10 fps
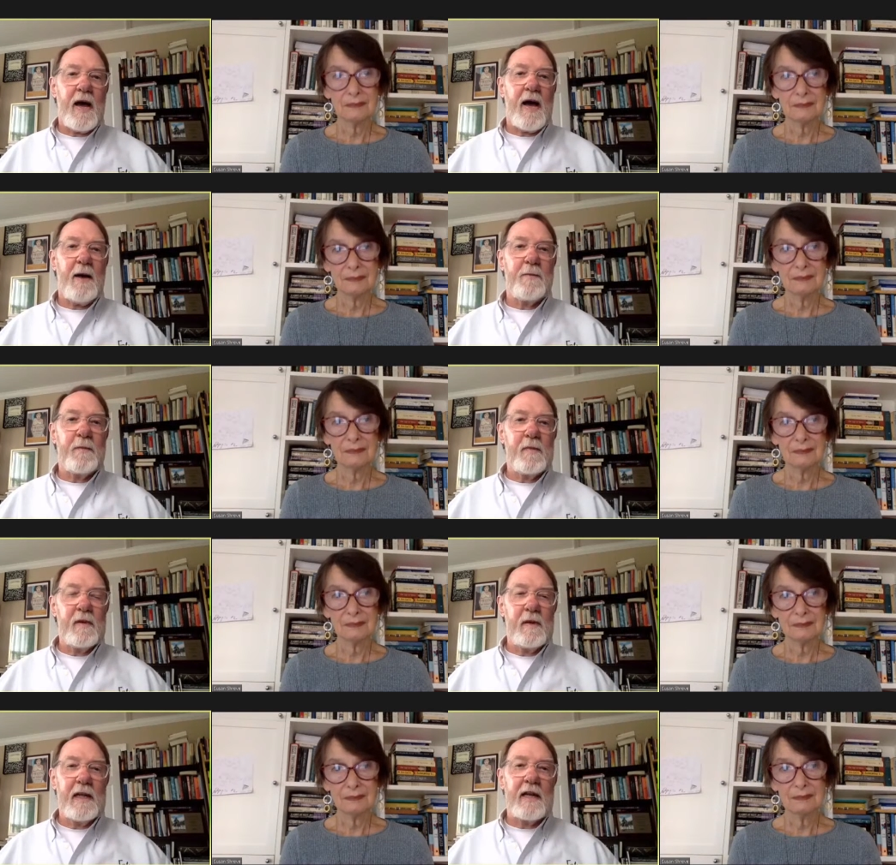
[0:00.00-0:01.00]
Speaker 1: um,
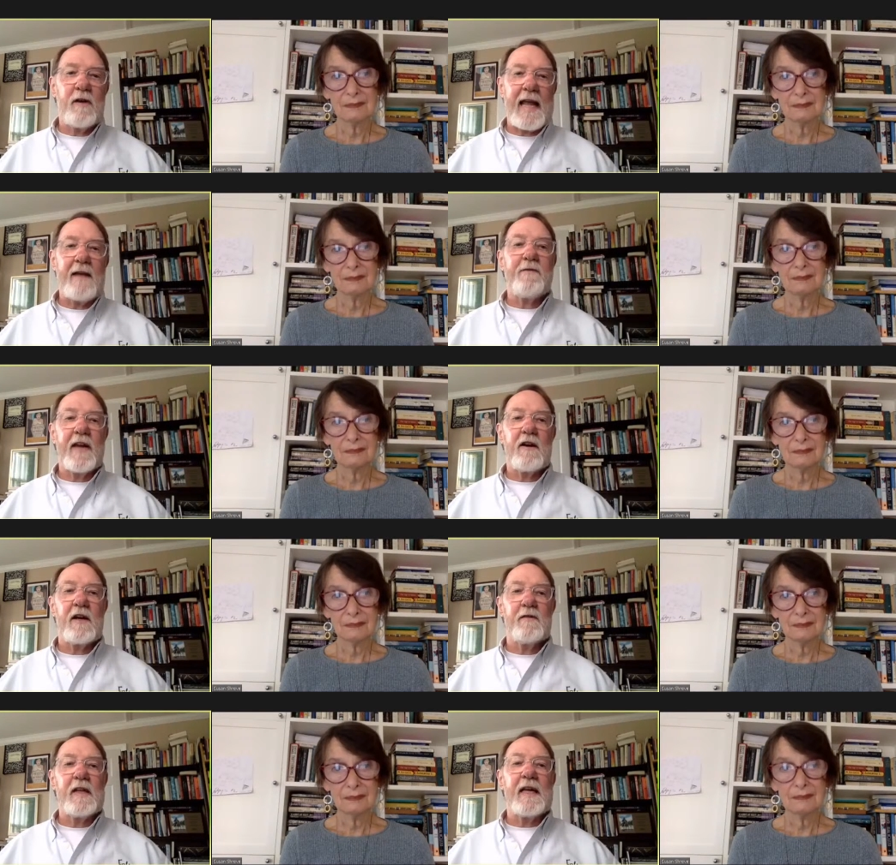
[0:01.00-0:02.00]
literally and
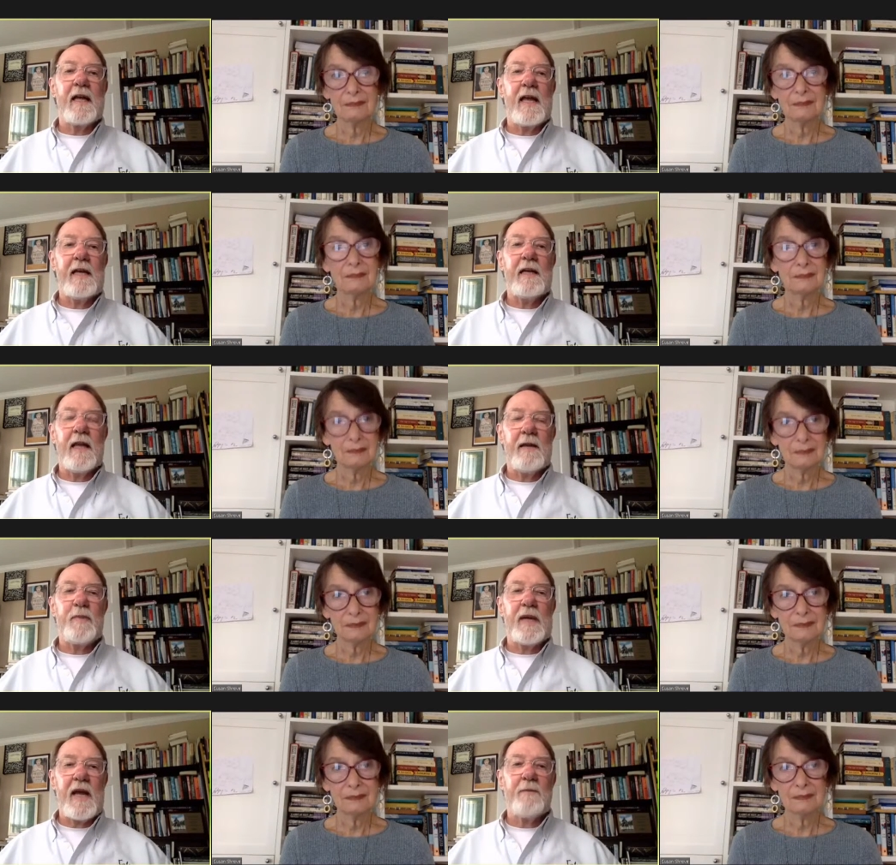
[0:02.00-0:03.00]
figuratively. It it
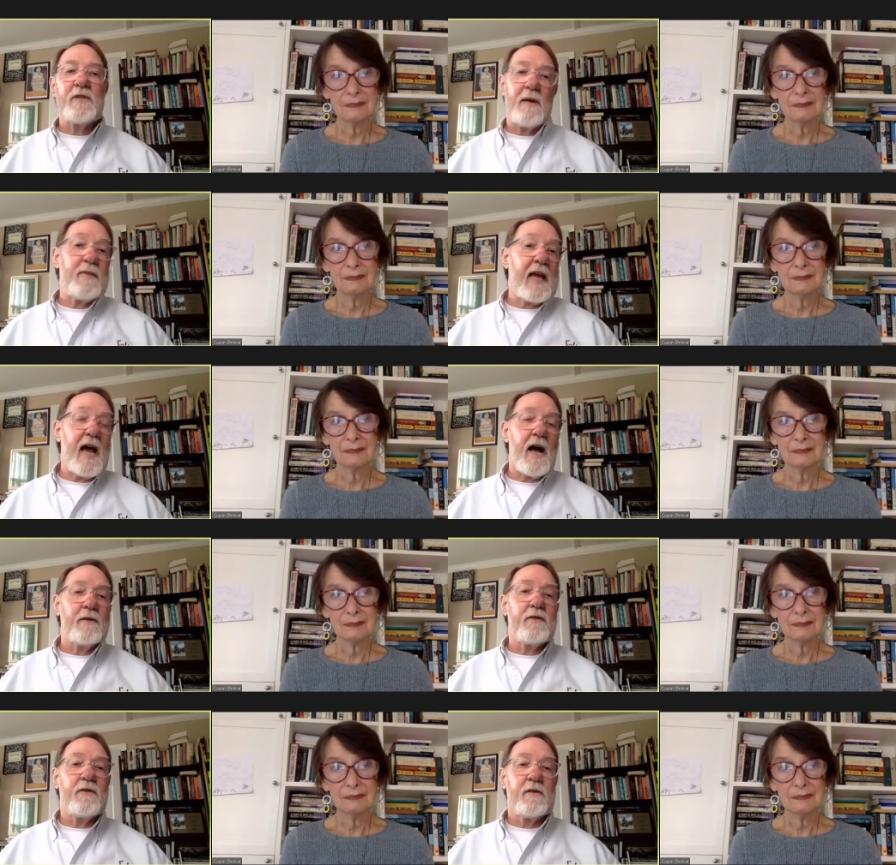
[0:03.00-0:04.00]
becomes something
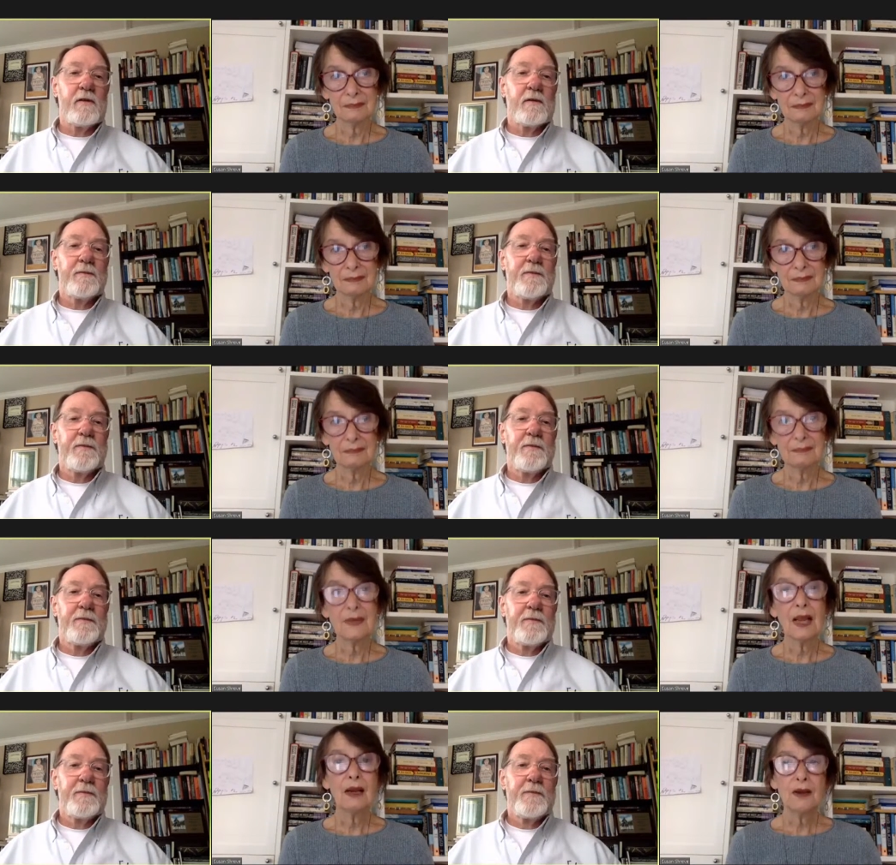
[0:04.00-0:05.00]
else.
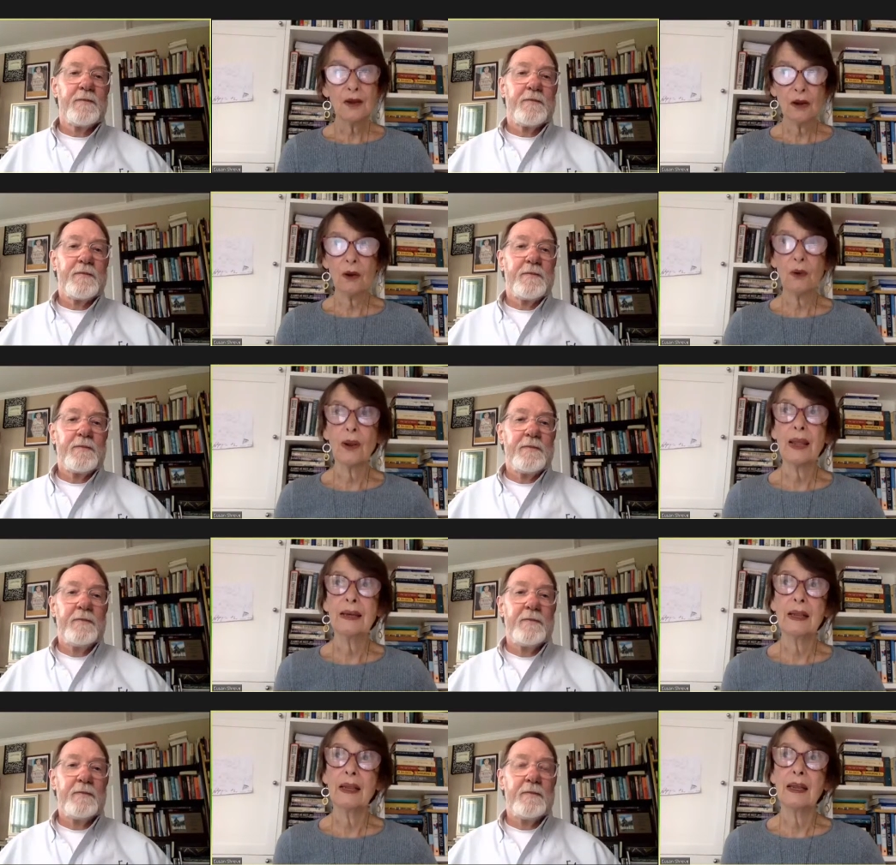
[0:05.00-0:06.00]
Speaker 2: No, and
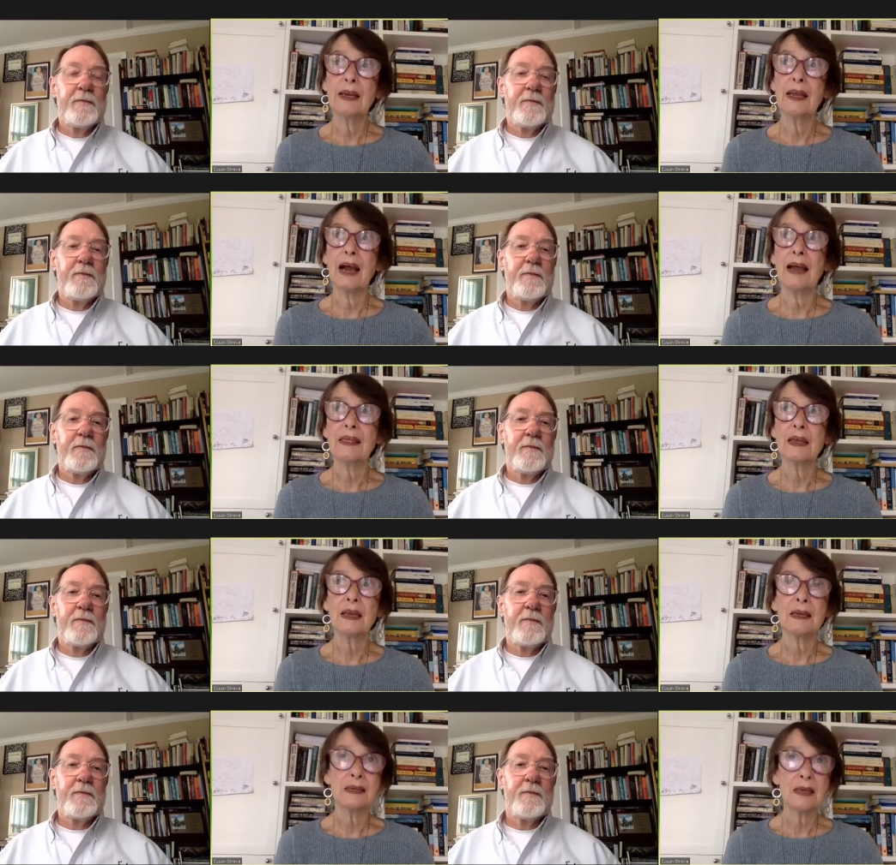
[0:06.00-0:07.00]
and it, I think
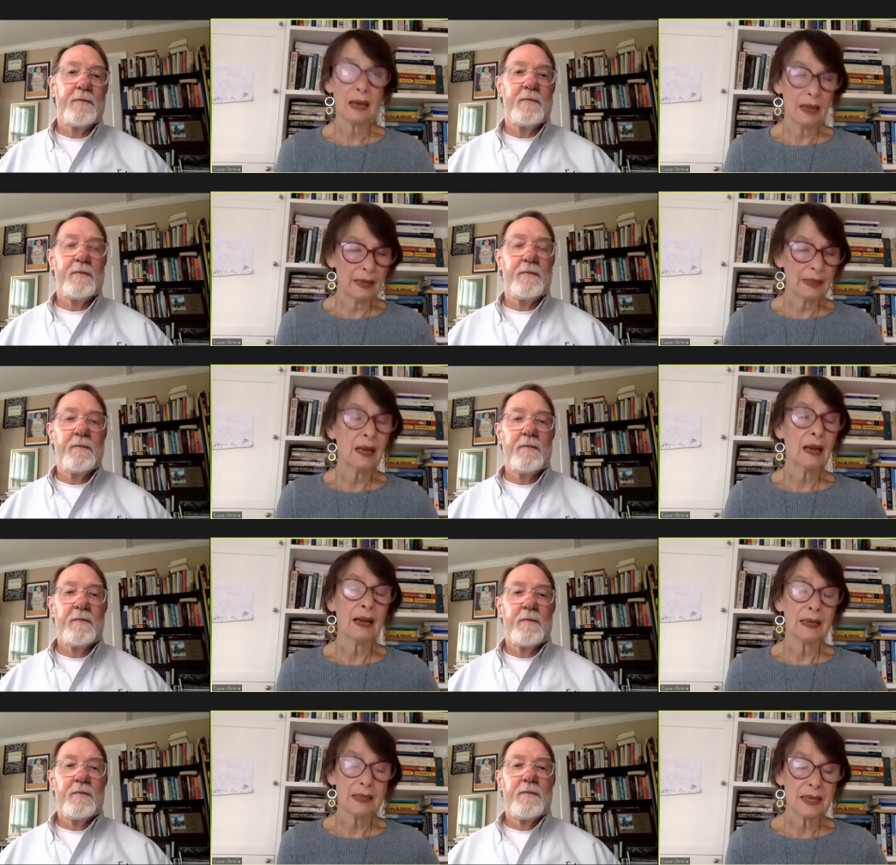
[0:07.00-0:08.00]
it do, it
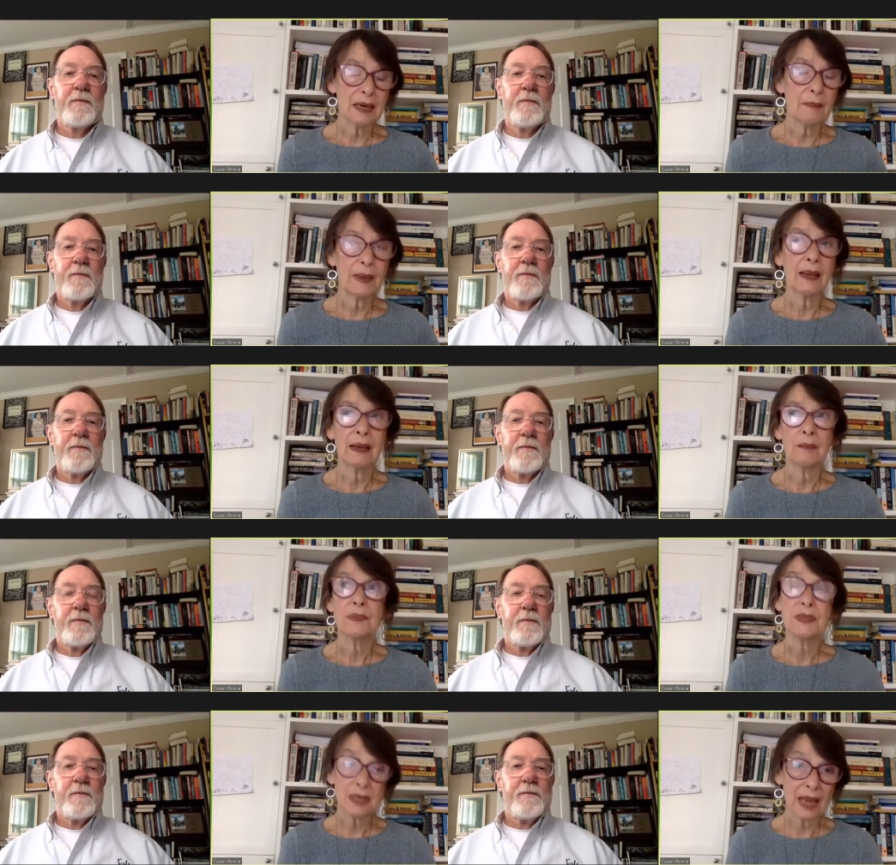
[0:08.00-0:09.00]
does, and it becomes
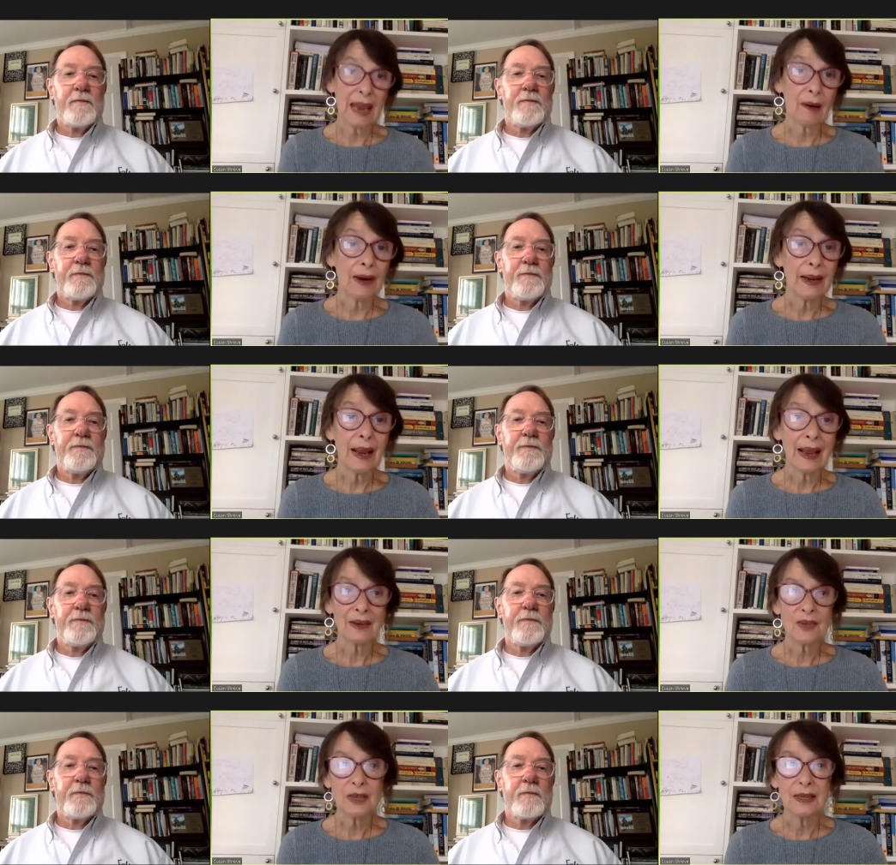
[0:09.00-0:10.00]
scary,
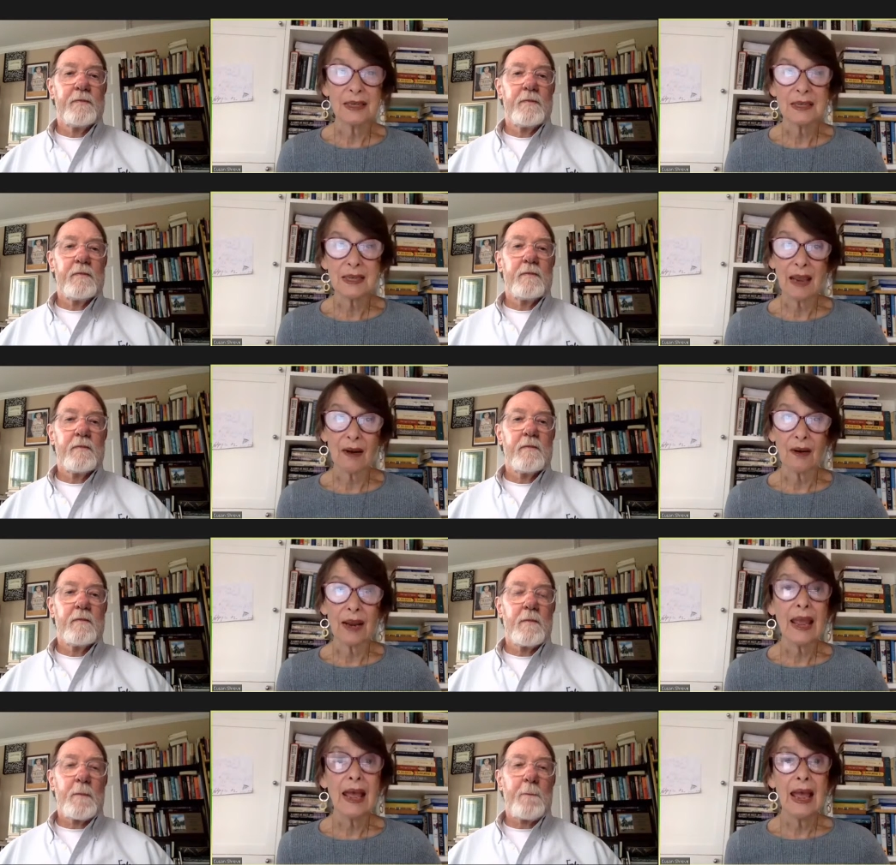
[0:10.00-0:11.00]
actually scary.